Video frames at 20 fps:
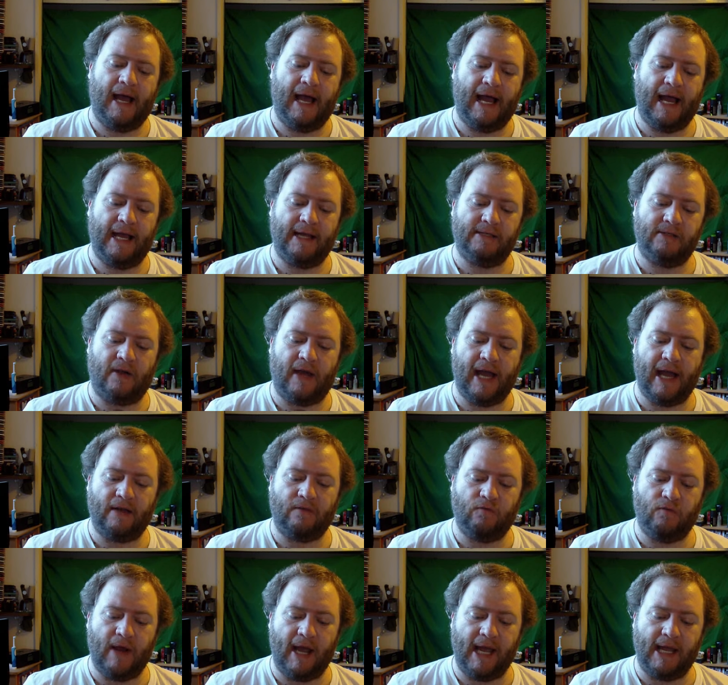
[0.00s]
and I
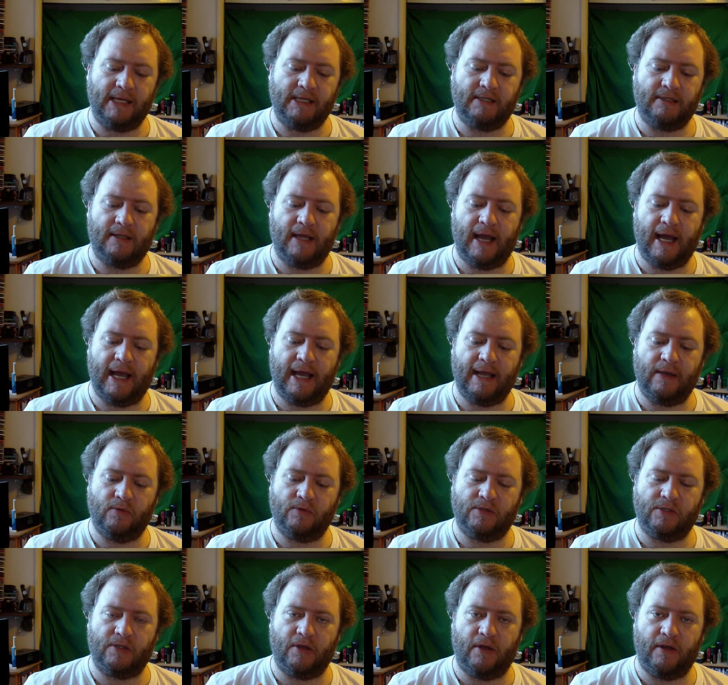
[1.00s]
had read that it
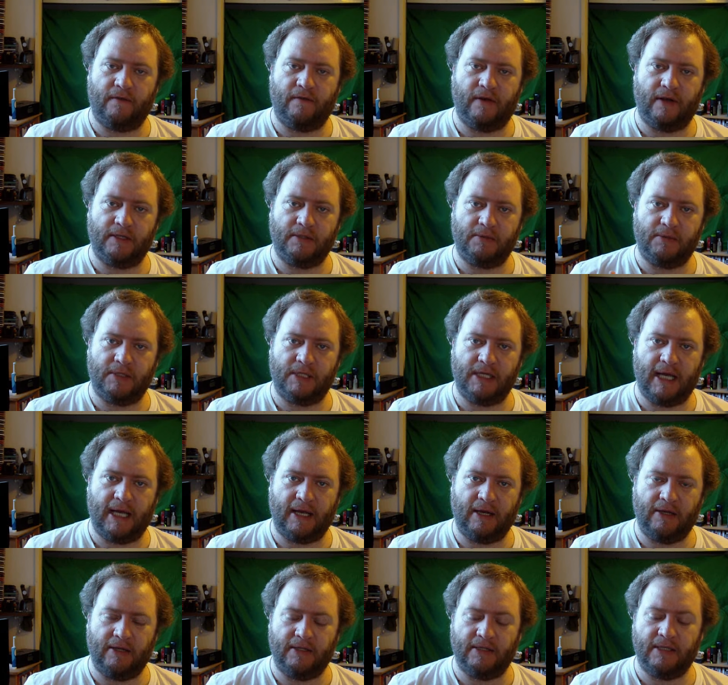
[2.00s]
was 30 frames per
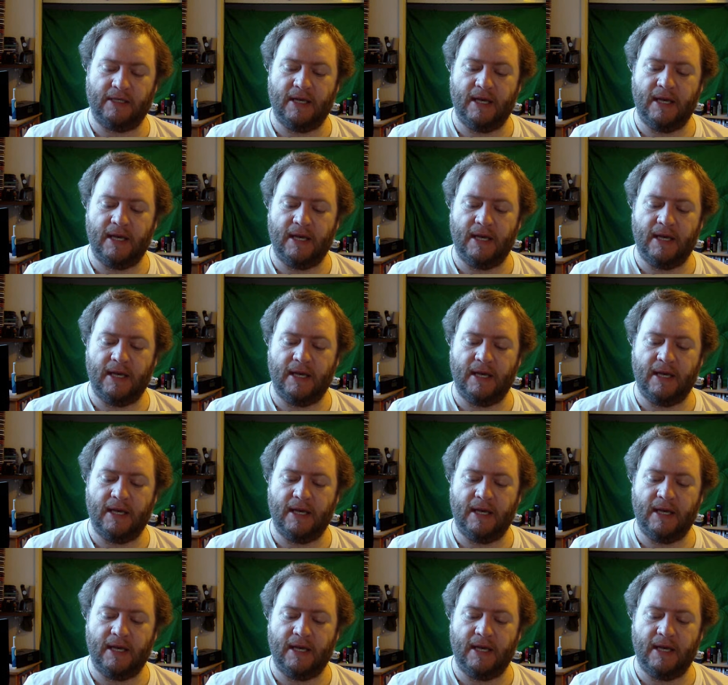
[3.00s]
second,